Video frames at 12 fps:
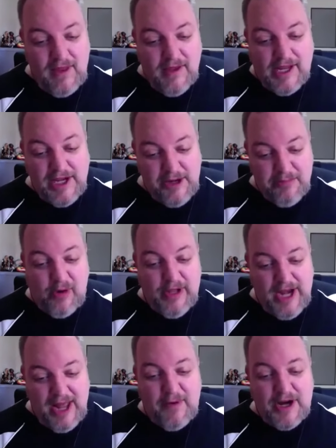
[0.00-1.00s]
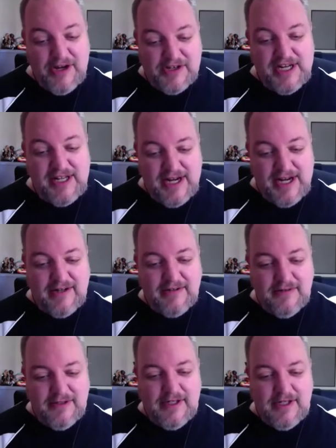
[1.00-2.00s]
Can you pull it up while you're sitting
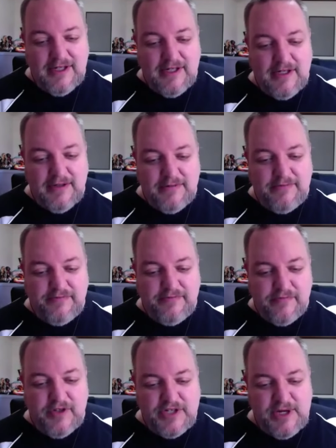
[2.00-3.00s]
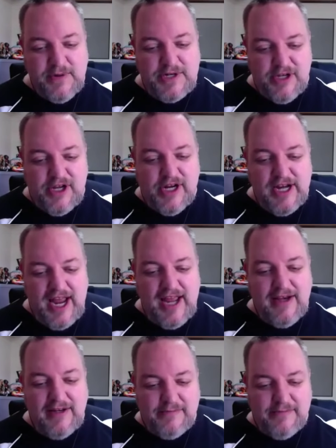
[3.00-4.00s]
there? You'll see what you're looking
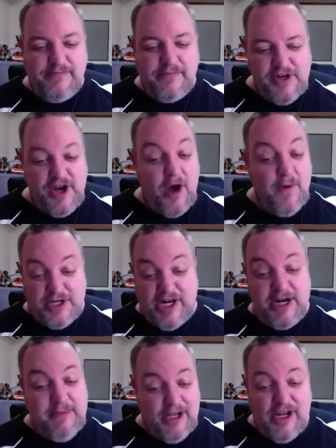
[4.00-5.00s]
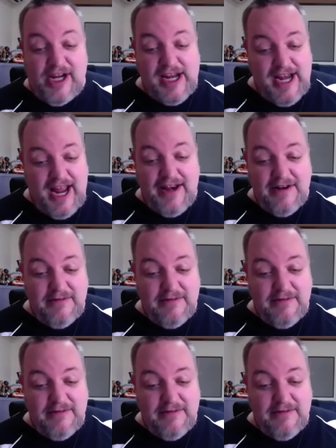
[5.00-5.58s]
at. You know what you're going to be looking at.